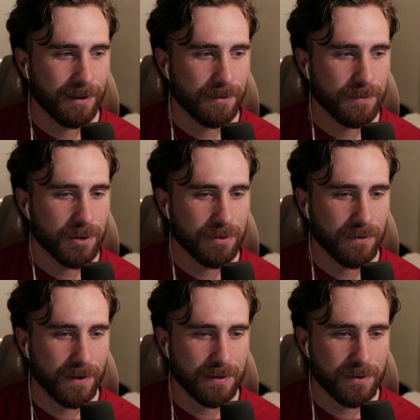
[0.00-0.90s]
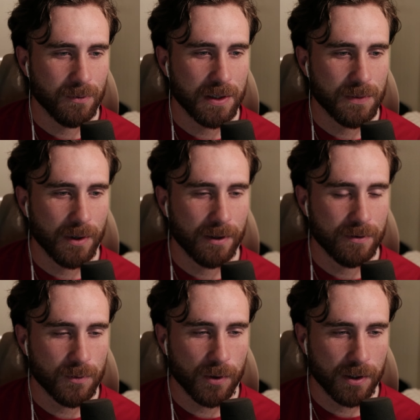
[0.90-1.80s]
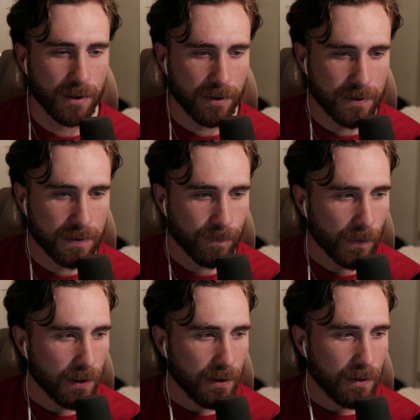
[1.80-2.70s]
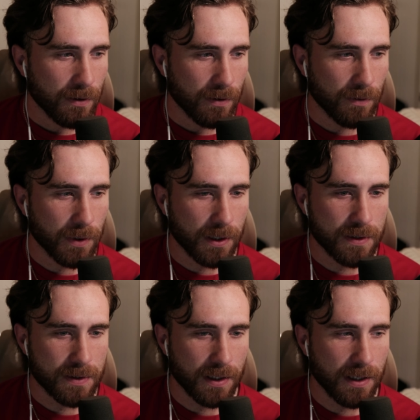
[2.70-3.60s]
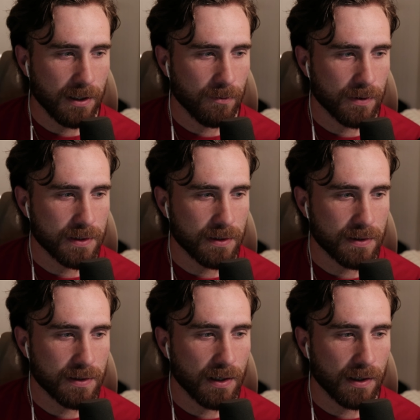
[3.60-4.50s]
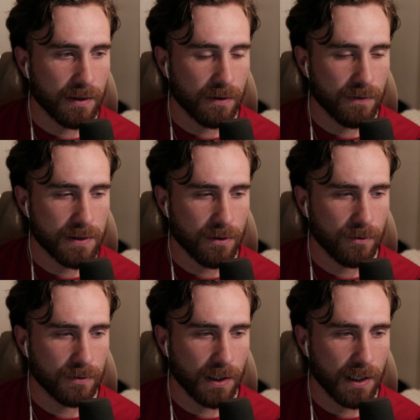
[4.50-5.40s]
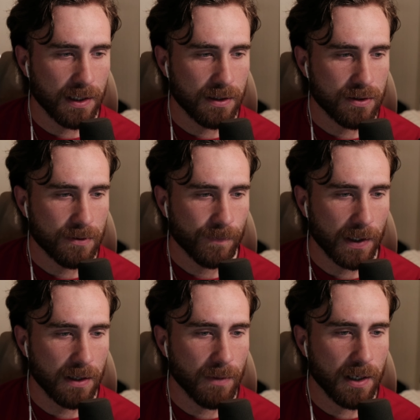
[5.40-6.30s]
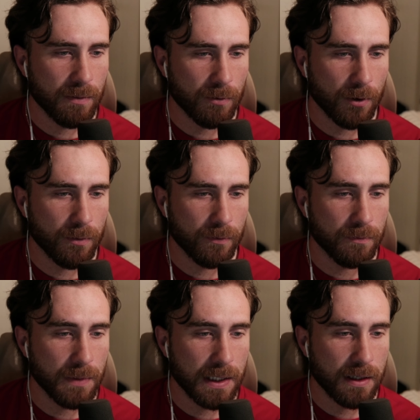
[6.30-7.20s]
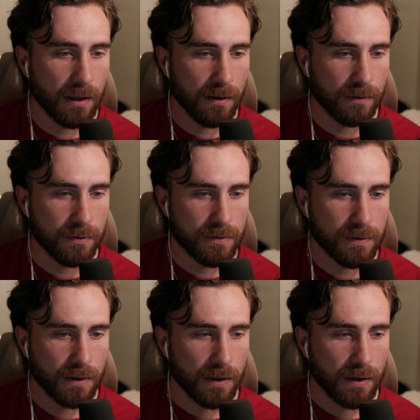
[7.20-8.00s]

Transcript: Joseph has a sweet spot, or he's one of the youngest, because he was the son of his old age, and he made him a robe of many colors.